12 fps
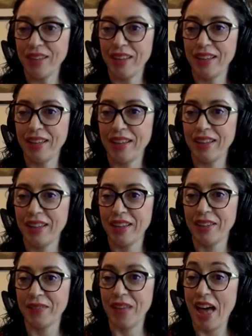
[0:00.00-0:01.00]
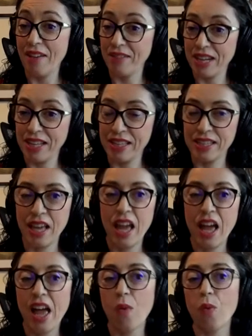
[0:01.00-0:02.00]
uh, evidence.
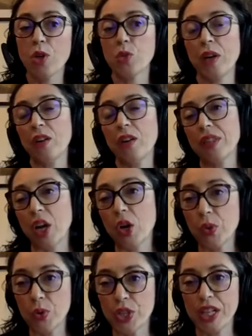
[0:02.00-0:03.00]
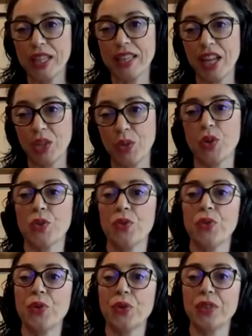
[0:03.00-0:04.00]
It was one of the crucial network
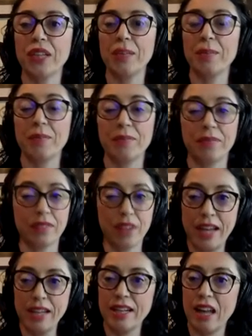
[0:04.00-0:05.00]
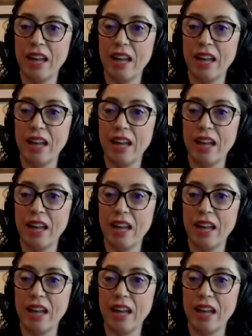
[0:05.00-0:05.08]
for the trade